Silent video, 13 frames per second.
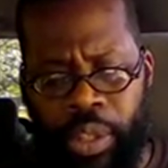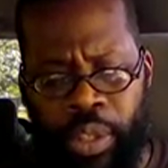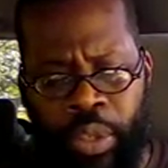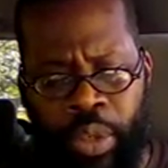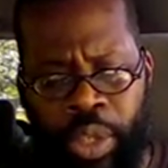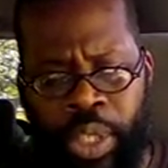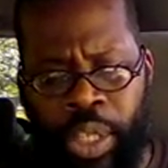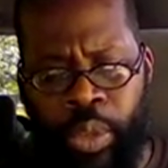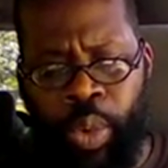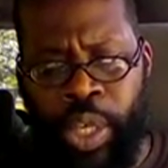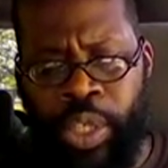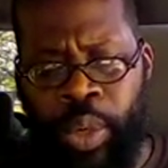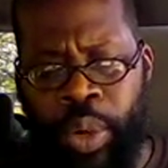So it says,
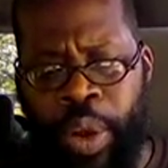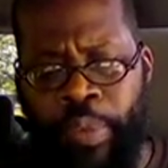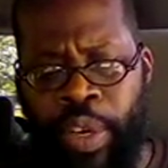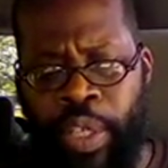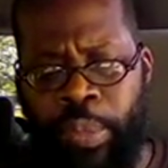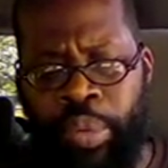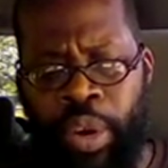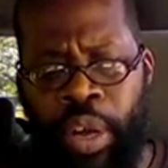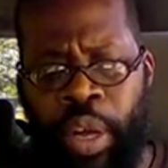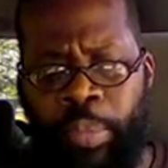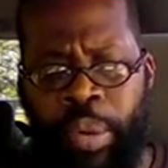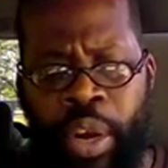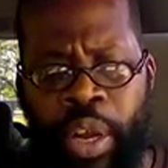Whatsoever is brought
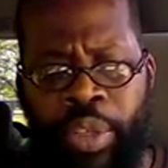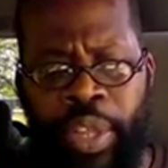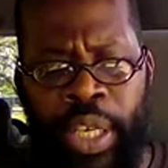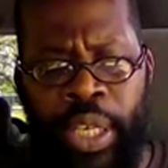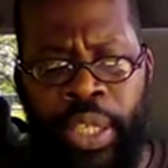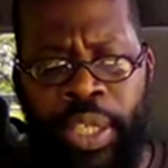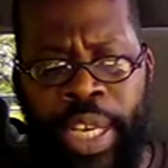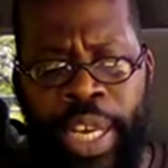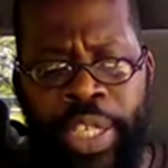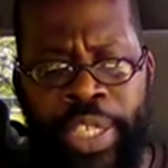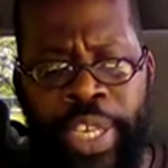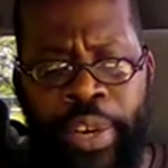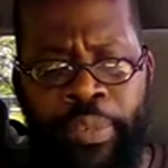upon thee, take
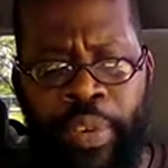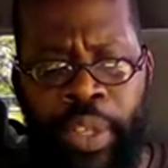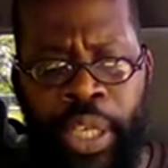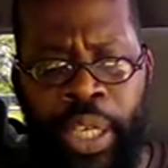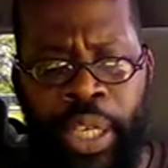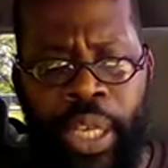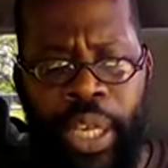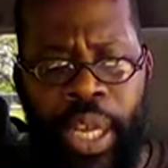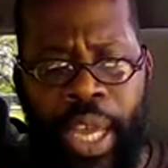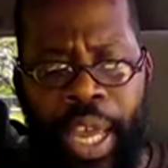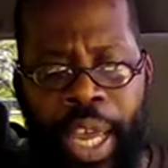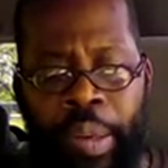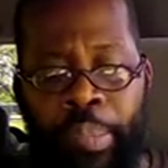cheerfully,
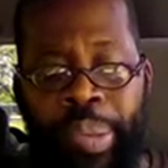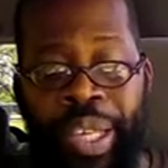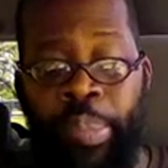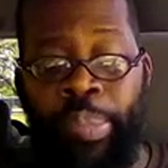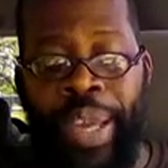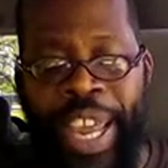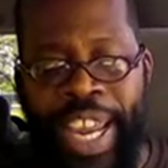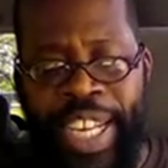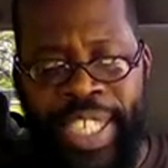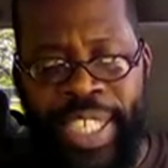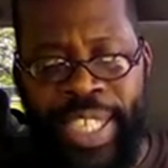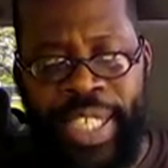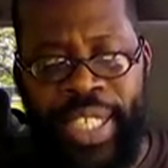and be
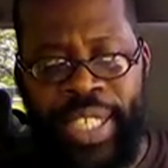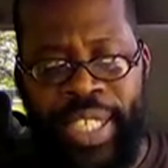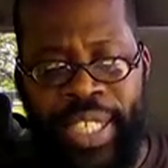patient